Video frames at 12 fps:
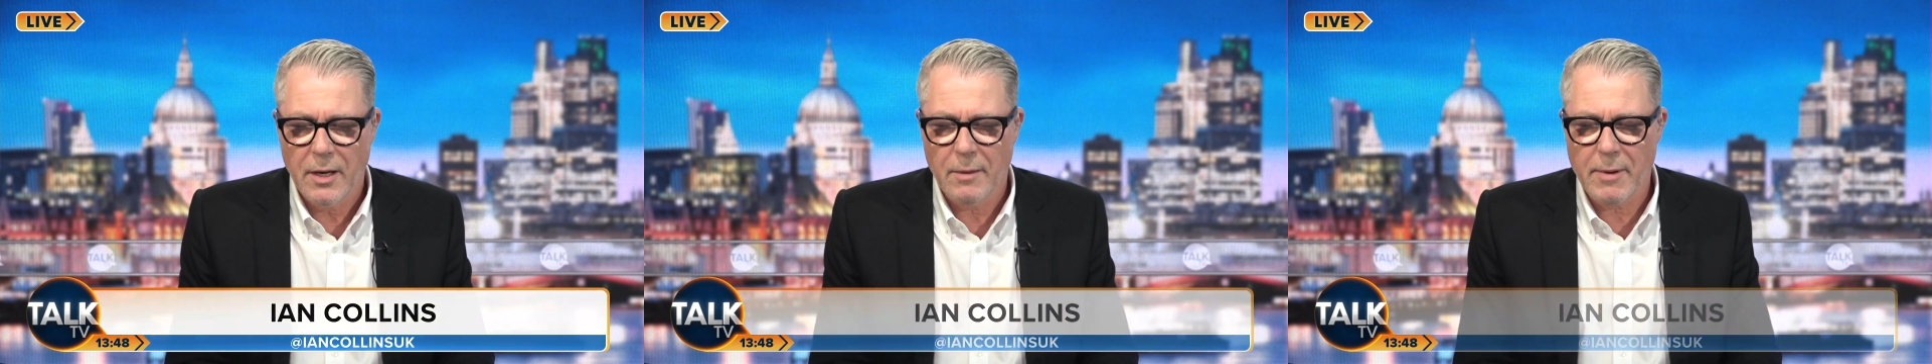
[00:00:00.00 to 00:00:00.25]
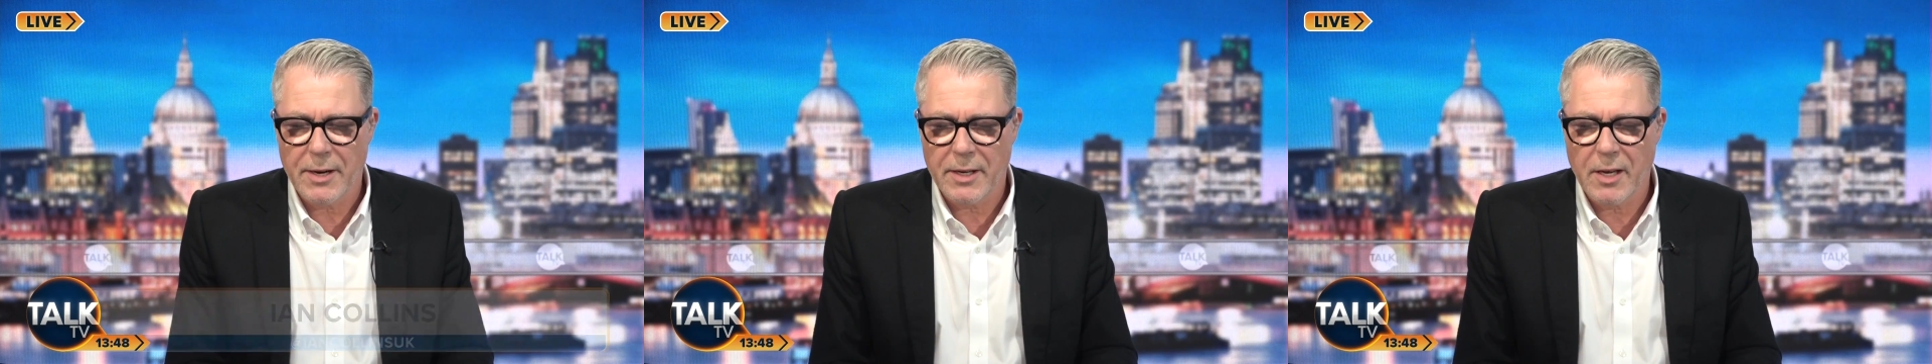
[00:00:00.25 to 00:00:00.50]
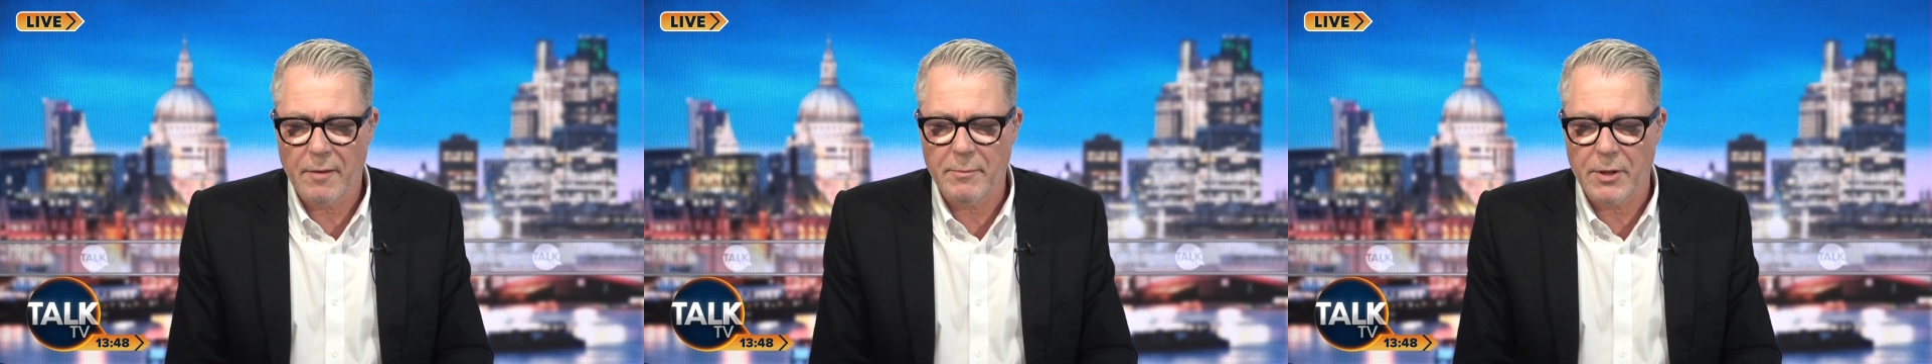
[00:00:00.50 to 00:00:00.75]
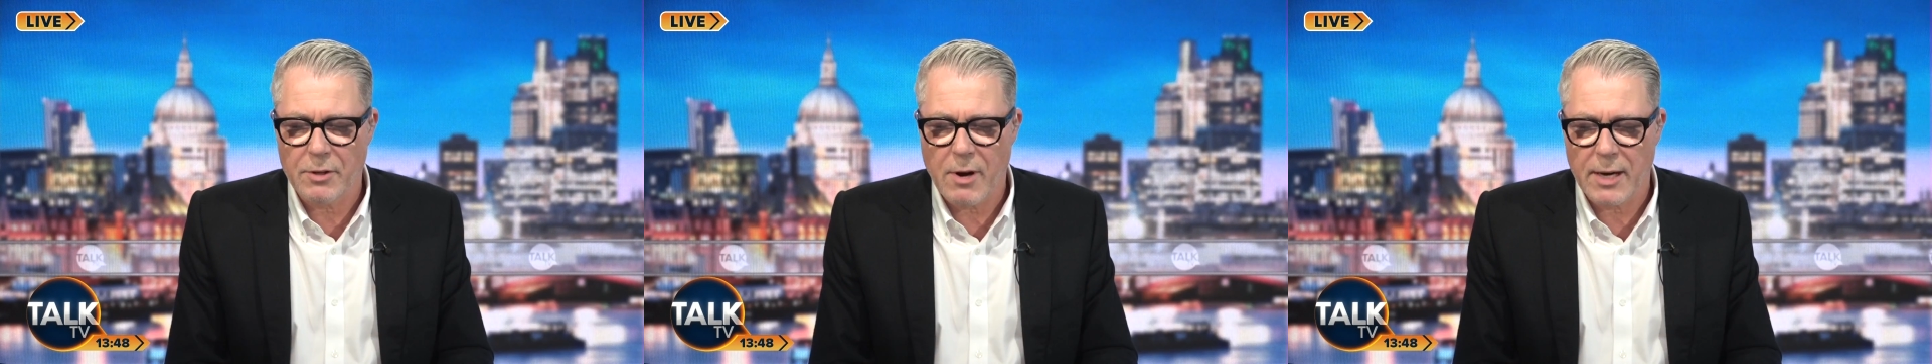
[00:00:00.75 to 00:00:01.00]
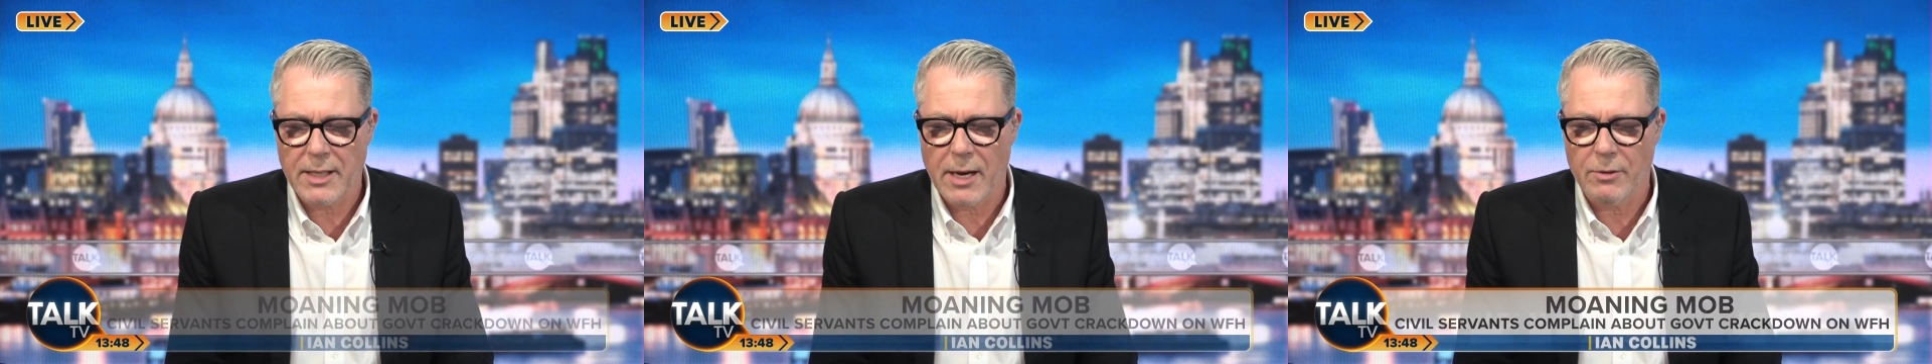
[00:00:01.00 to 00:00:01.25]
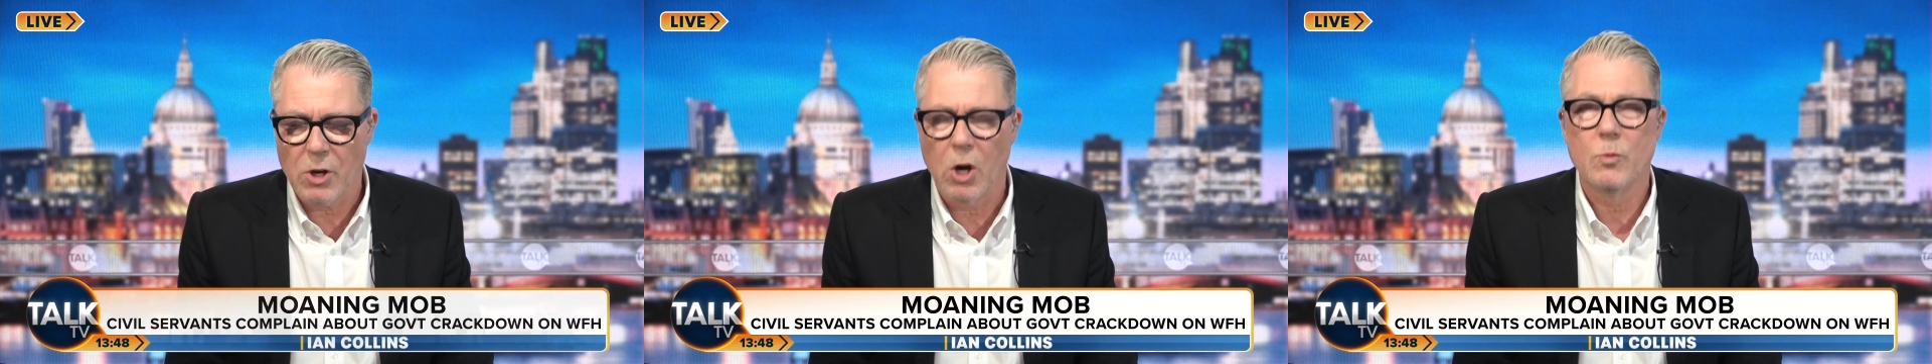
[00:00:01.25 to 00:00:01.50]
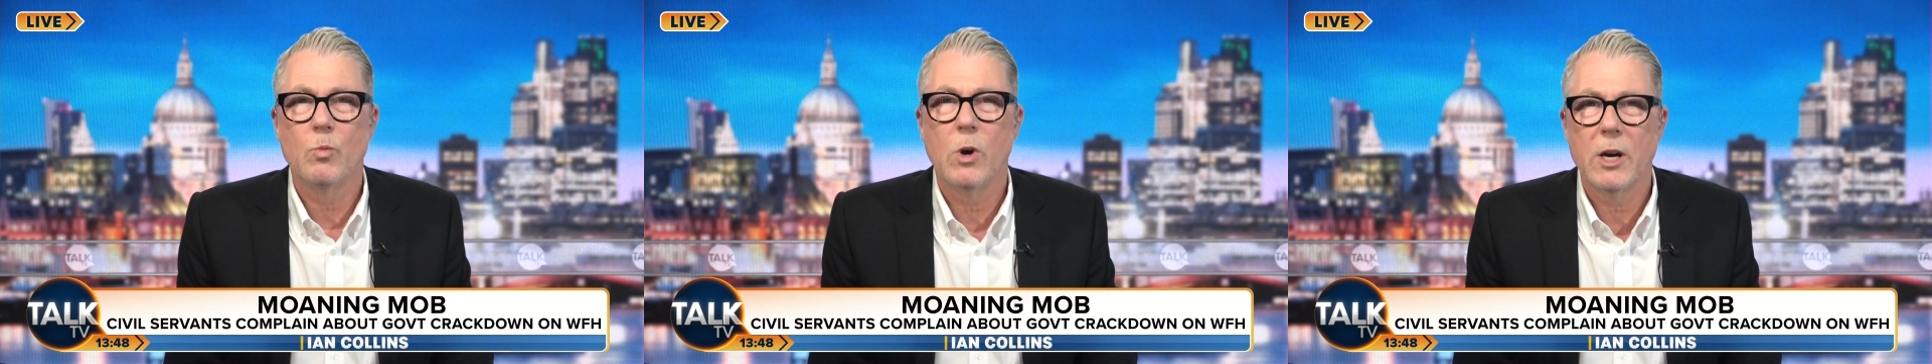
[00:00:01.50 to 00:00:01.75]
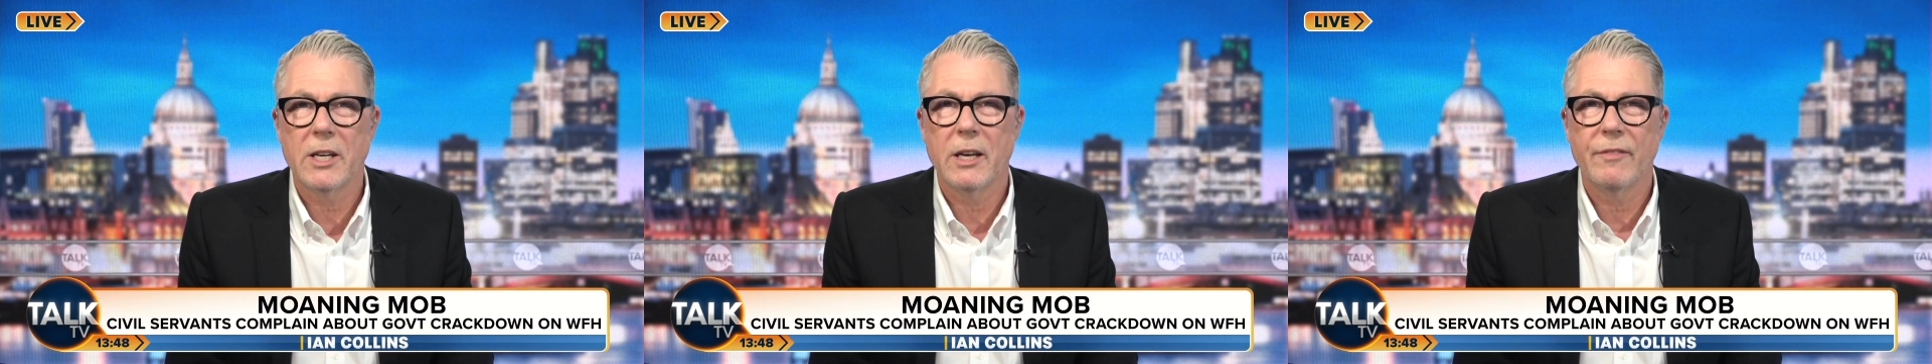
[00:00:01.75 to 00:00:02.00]
about a government crackdown on
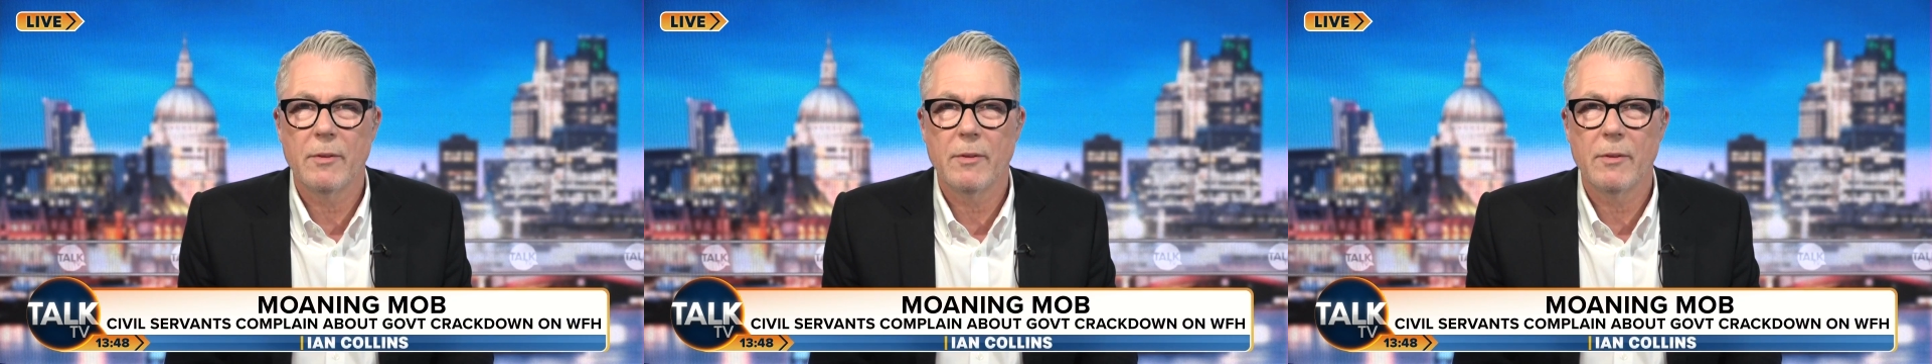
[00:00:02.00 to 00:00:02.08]
working